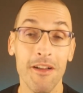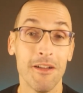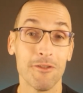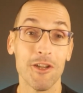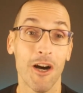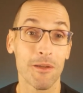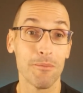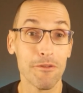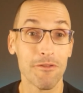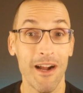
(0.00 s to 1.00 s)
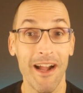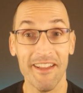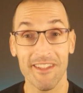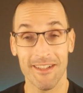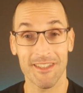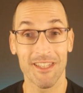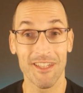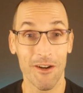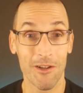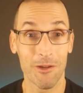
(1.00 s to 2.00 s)
Johnny Bufferat, our
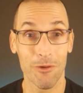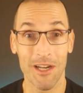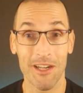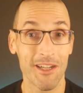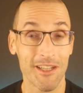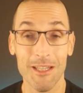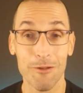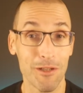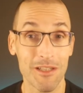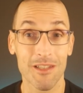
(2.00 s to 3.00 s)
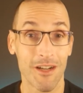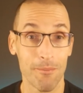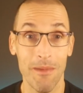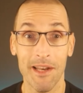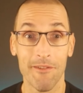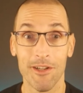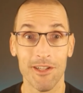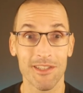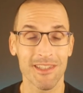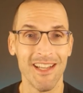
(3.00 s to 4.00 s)
CEO, on Twitter, he tweets on the
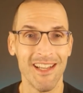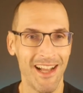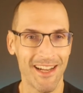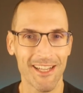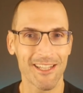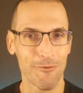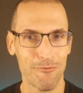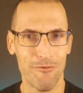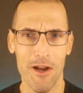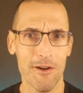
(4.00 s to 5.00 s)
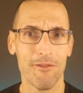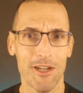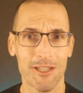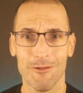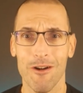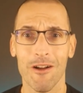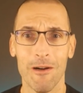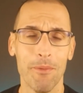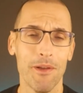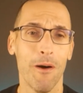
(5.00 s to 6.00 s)
metaverse, and he has a very, very strong
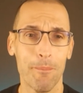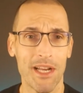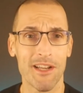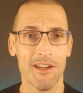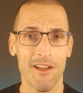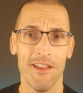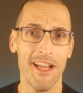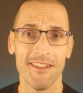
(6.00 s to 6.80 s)
opinion on it.